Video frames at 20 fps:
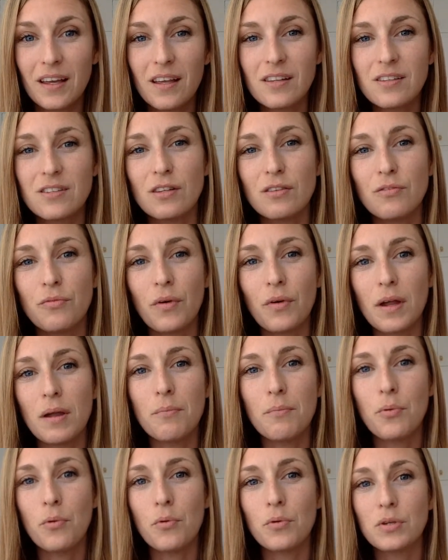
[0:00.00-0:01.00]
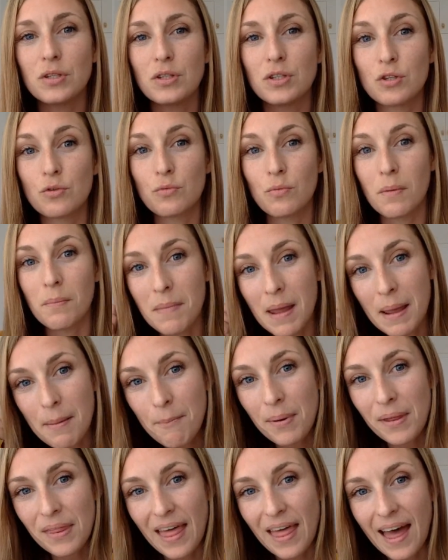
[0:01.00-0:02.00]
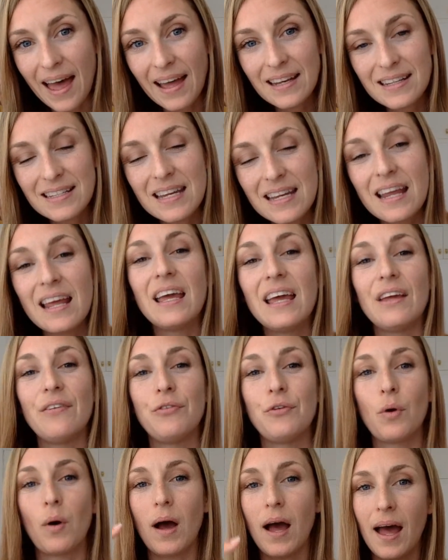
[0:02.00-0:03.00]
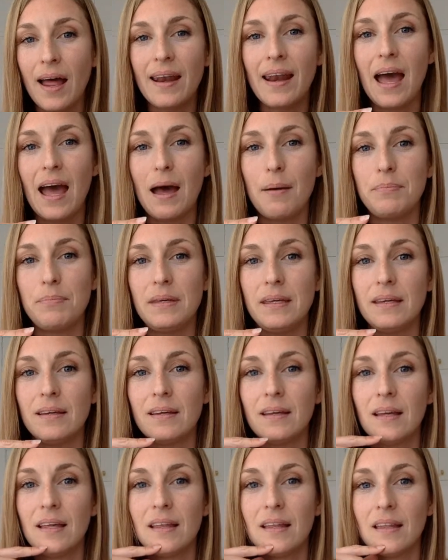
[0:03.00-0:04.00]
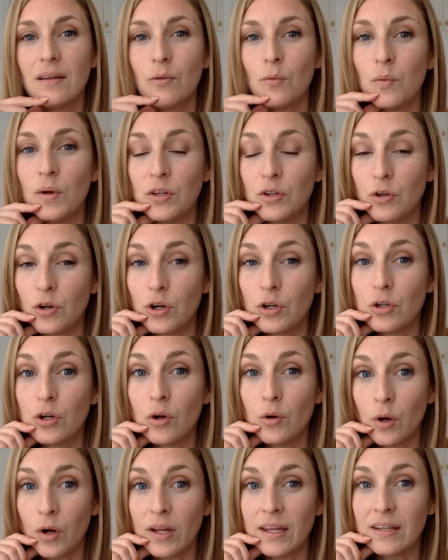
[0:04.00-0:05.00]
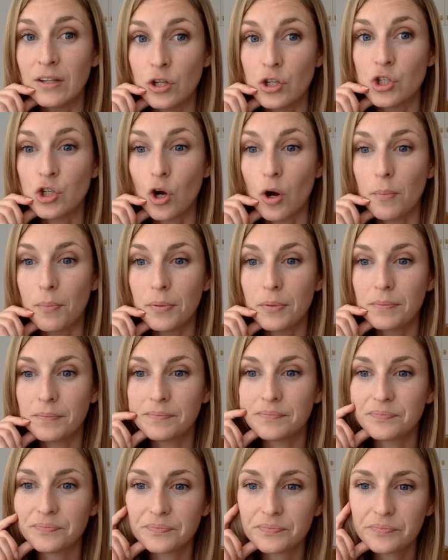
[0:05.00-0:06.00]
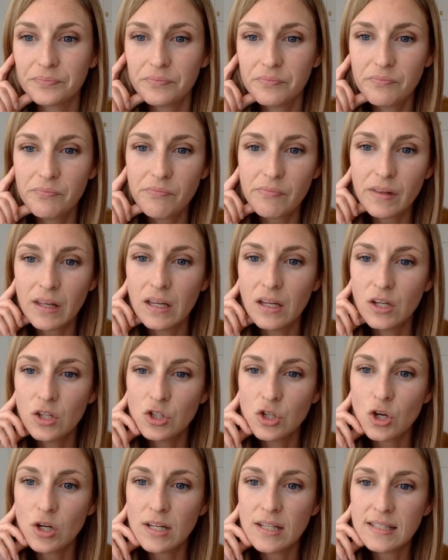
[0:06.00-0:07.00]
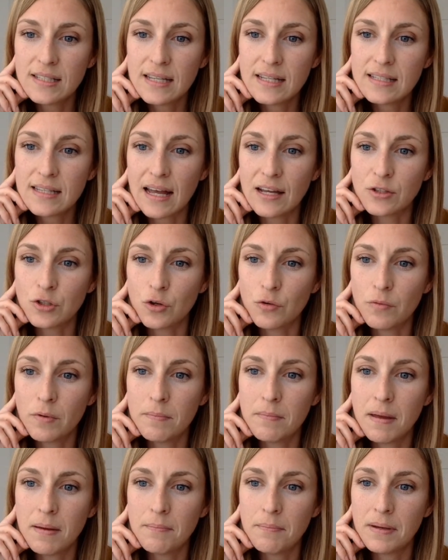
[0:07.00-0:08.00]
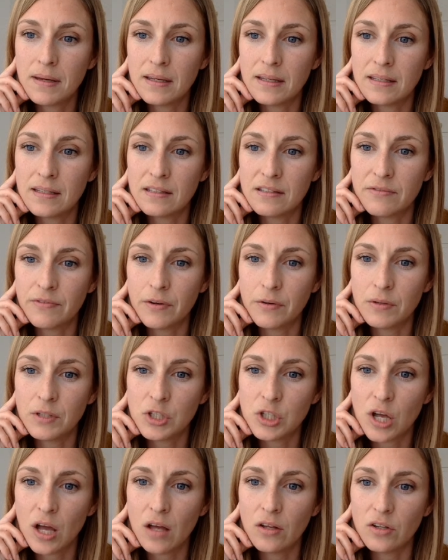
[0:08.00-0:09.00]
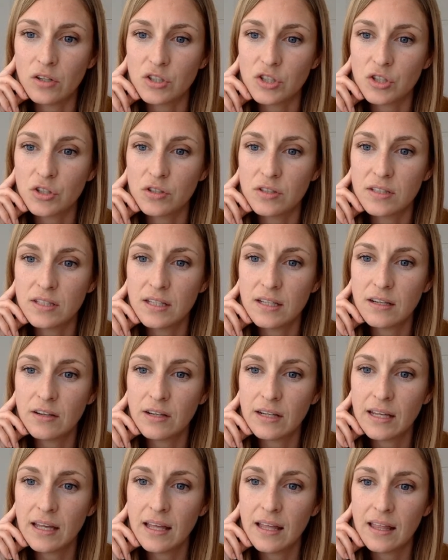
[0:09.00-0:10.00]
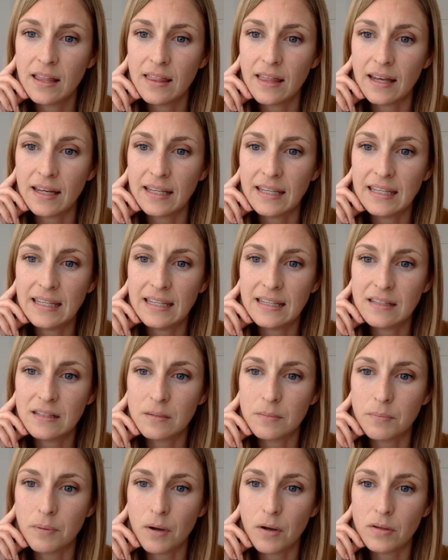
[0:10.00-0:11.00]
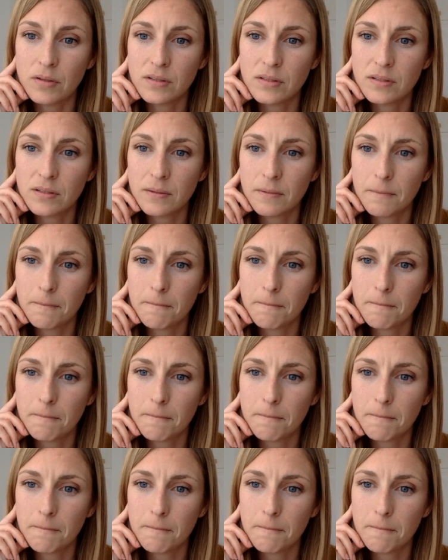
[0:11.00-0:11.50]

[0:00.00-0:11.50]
So it's very important to remember that if you're unhappy when you're in a job. Jola says, I don't remember is very childish considering that he is a boss.